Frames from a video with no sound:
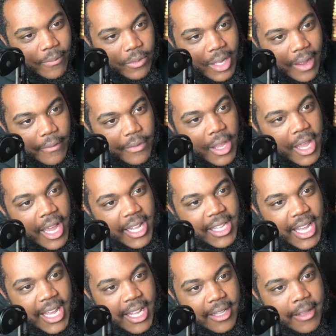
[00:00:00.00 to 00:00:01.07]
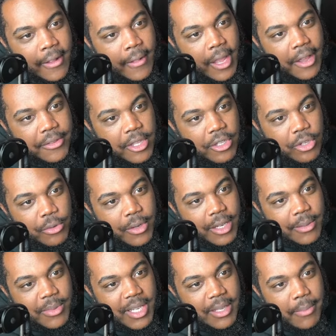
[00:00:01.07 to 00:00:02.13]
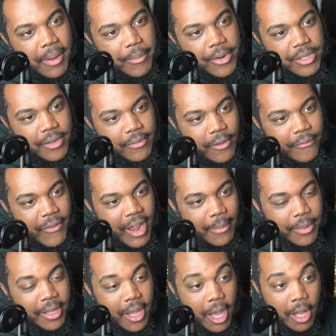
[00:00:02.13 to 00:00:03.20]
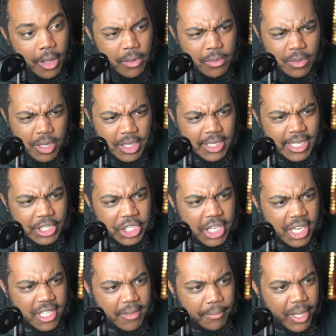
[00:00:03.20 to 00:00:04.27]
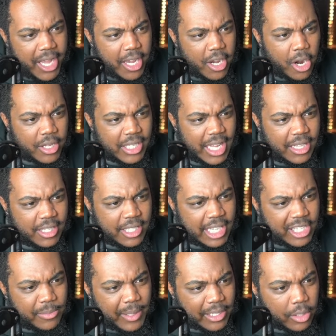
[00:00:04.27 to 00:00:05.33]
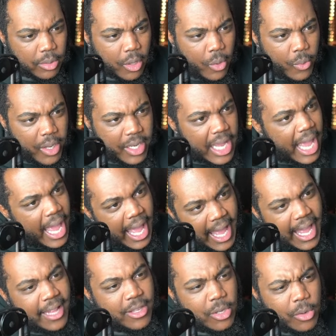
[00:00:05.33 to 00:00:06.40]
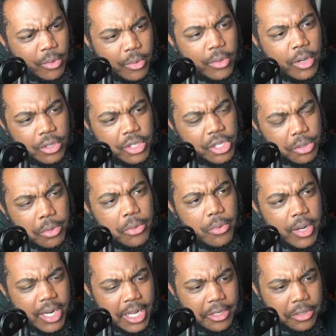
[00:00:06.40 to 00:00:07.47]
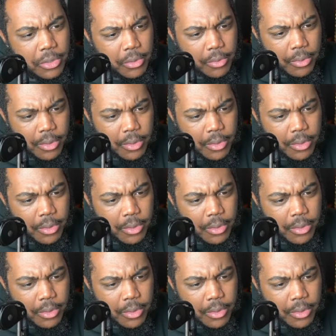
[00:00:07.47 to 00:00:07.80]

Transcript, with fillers: left in the end of the dreams and memories of your family? Uh oh, it looks like she's getting some playing cards. That looks like she's about to throw one at Toru, or she threw one at Toru.